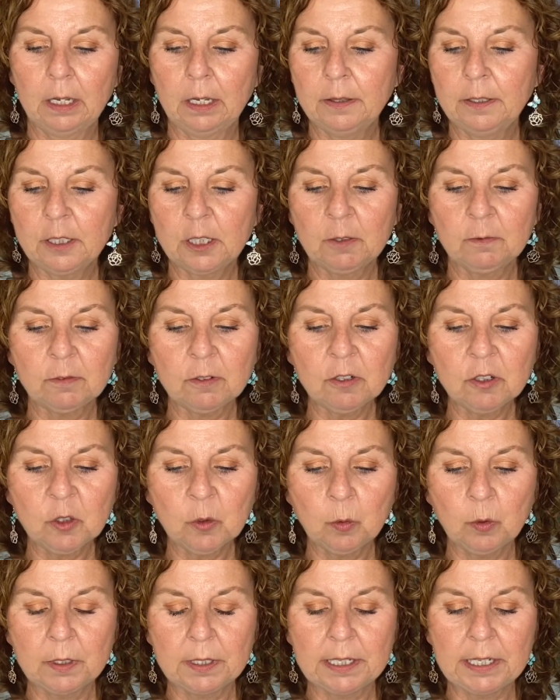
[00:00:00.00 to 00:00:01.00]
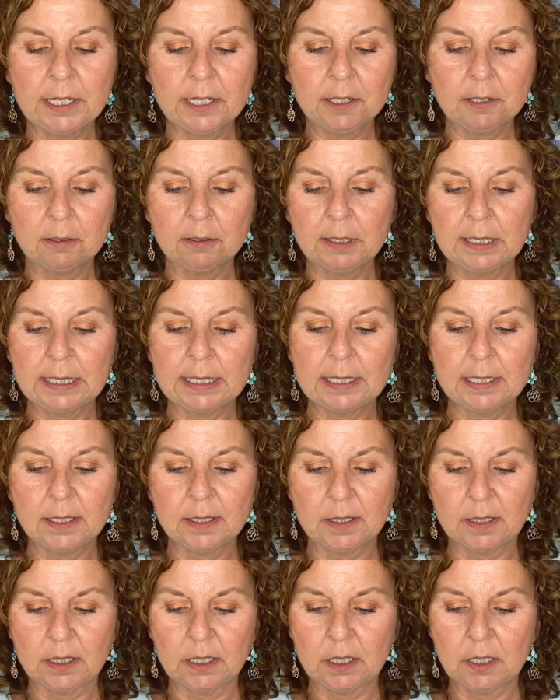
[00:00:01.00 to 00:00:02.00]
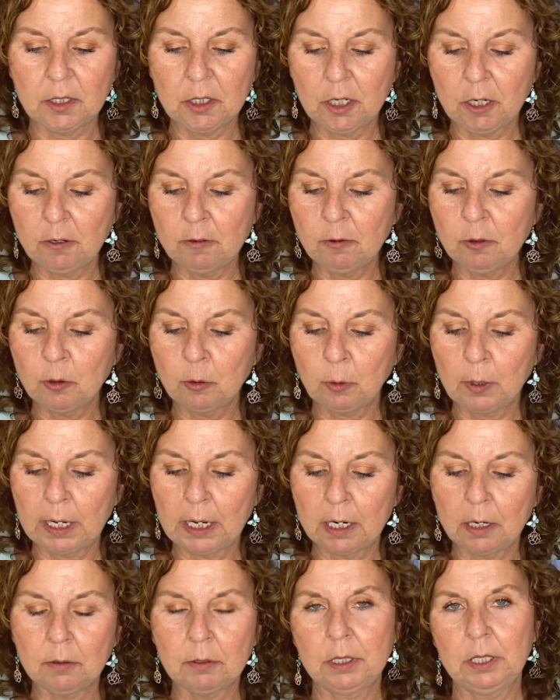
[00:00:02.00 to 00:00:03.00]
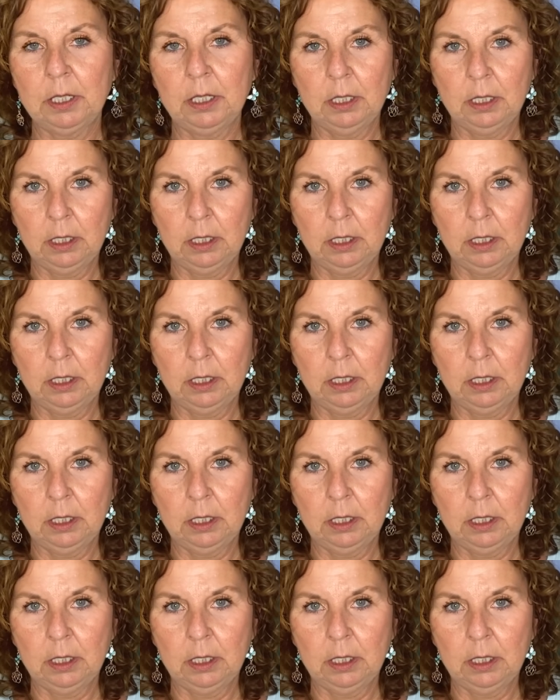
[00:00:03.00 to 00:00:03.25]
This first one here is the No Drought